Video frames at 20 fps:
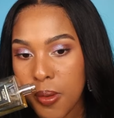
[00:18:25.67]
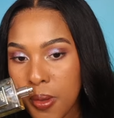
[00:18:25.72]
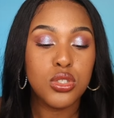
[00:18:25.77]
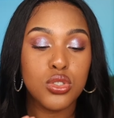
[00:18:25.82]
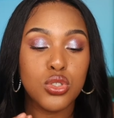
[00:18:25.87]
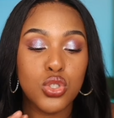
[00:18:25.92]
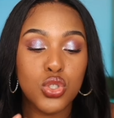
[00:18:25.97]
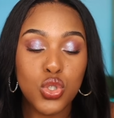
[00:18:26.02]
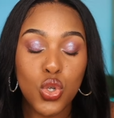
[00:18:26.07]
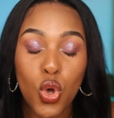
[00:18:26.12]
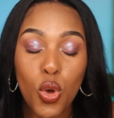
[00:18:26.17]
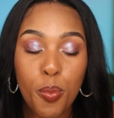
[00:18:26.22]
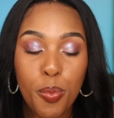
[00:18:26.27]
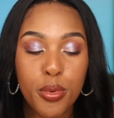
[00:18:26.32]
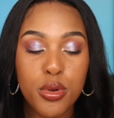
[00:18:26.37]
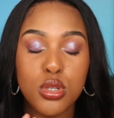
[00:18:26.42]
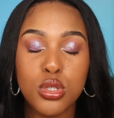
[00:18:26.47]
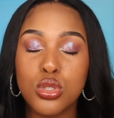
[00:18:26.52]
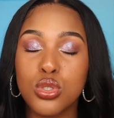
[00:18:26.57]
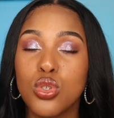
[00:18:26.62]

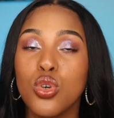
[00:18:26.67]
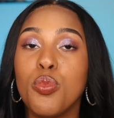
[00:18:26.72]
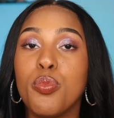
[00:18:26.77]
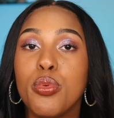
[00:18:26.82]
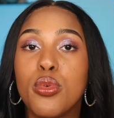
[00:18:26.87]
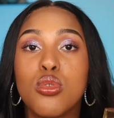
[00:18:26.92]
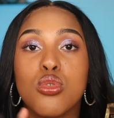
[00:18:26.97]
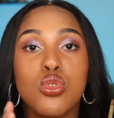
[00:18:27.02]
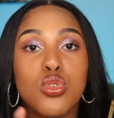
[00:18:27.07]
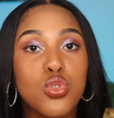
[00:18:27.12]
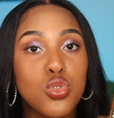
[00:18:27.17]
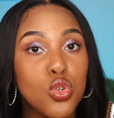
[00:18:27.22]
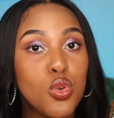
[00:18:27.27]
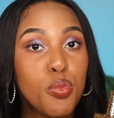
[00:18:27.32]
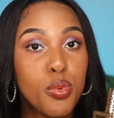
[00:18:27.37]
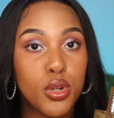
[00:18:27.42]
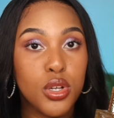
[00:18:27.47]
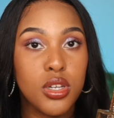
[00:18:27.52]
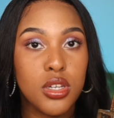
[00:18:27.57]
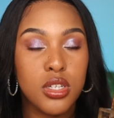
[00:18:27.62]
Super, super,
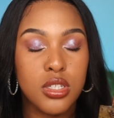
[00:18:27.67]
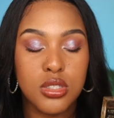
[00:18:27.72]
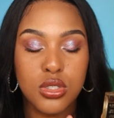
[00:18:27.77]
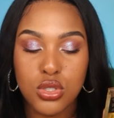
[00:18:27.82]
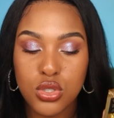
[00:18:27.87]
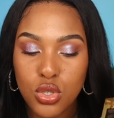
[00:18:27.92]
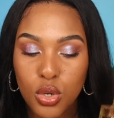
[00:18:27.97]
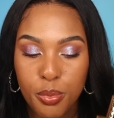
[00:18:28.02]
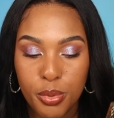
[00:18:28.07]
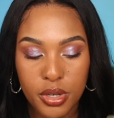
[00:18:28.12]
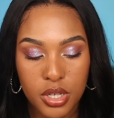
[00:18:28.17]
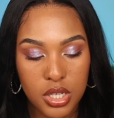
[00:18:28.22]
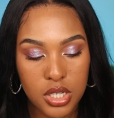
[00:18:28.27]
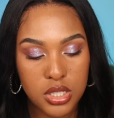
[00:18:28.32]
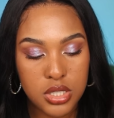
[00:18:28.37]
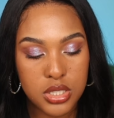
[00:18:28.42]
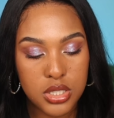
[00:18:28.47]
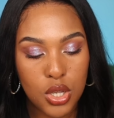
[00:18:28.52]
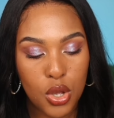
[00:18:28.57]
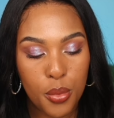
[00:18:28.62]
super good, super
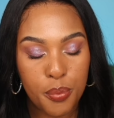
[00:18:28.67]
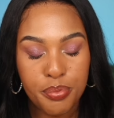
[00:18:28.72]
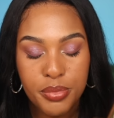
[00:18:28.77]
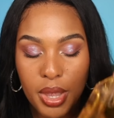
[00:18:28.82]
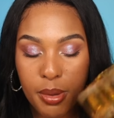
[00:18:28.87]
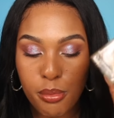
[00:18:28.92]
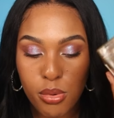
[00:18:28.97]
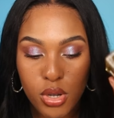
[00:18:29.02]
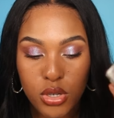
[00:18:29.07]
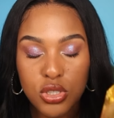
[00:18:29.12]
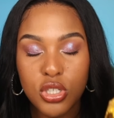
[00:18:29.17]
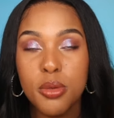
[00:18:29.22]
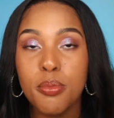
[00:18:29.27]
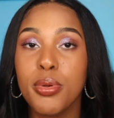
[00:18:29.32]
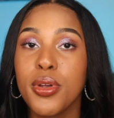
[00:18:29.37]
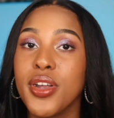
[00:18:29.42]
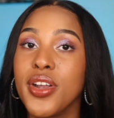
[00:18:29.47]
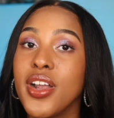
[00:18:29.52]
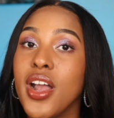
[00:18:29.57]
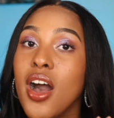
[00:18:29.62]
good. So Ambrosia
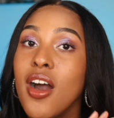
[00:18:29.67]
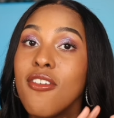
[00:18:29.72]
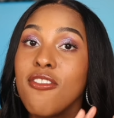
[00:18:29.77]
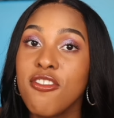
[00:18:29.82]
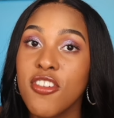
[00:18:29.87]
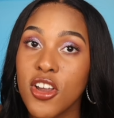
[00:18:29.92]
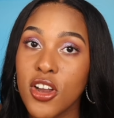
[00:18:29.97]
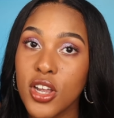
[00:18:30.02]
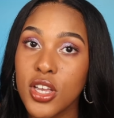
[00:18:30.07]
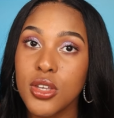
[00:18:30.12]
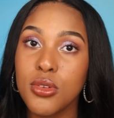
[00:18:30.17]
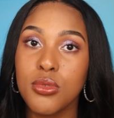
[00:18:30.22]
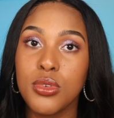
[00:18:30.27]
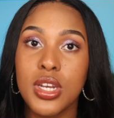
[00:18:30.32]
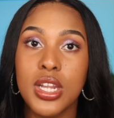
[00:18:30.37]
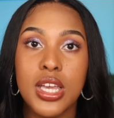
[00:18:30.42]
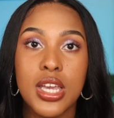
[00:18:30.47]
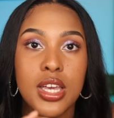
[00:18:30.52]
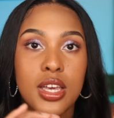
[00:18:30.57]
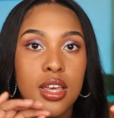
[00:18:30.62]
Imperial, very
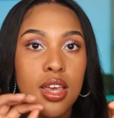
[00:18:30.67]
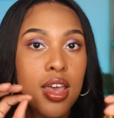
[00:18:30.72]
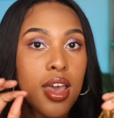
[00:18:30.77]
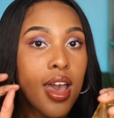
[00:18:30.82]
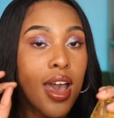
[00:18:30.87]
unique.